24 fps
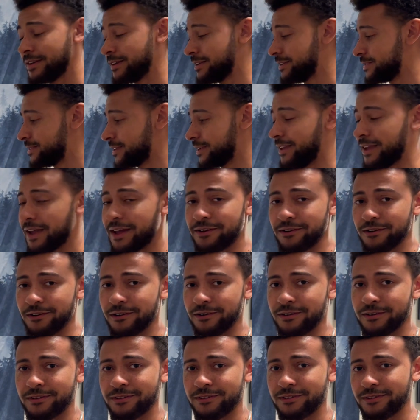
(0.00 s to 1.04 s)
to get her
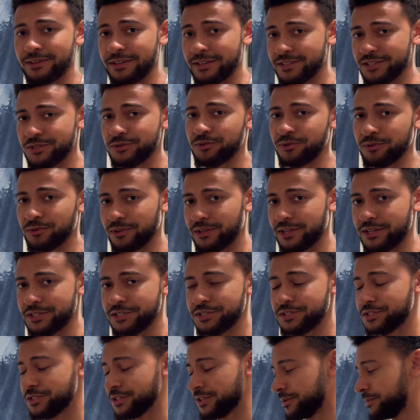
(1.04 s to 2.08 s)
into a
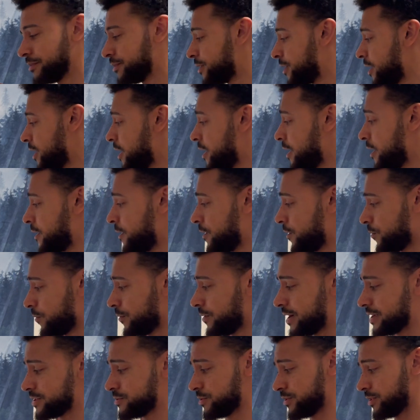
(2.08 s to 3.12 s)
relationship.
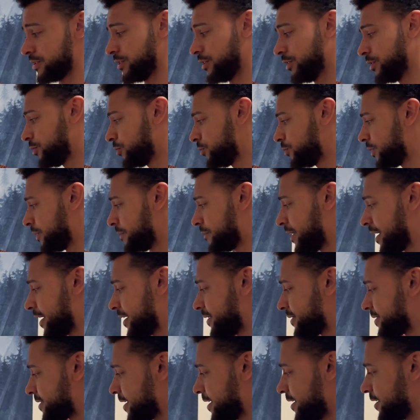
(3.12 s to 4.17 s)
Whereas with you, it
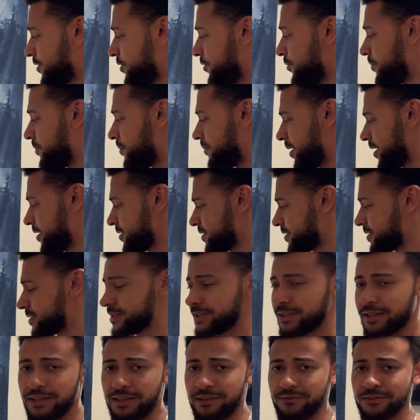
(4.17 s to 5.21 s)
might take you months
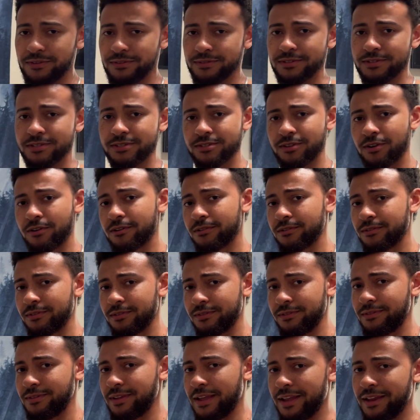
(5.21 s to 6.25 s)
to even start
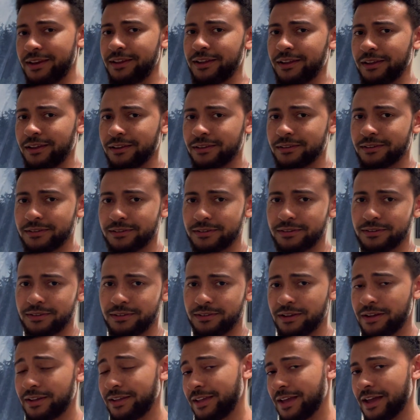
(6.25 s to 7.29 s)
dating
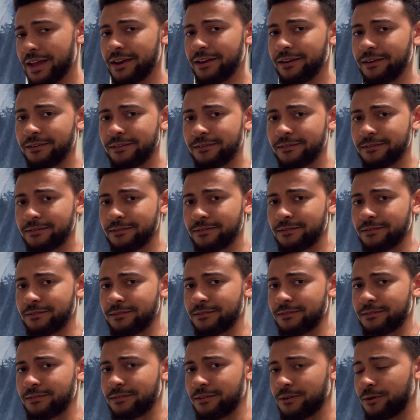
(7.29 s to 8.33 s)
again,
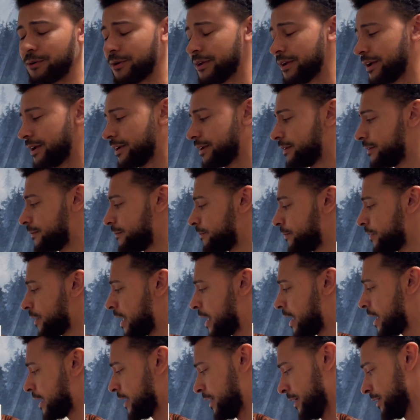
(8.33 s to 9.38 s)
okay?
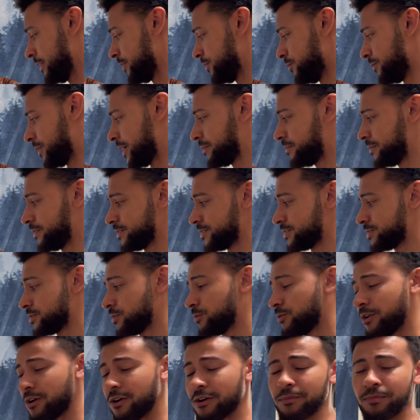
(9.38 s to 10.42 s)
You might be
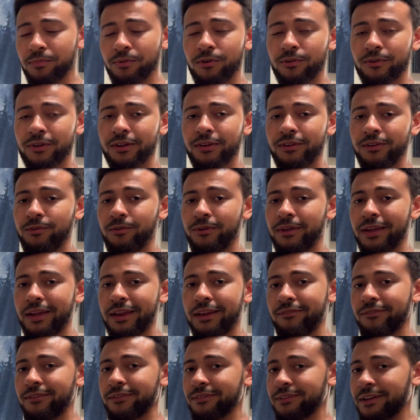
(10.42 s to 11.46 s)
so heartbroken you can't
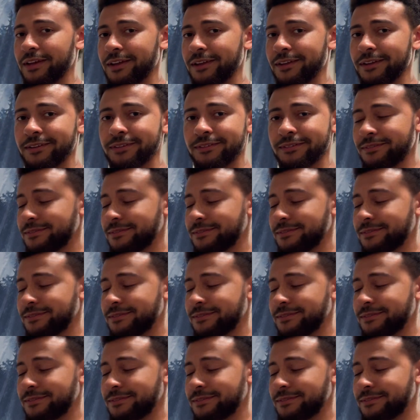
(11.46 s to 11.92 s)
even like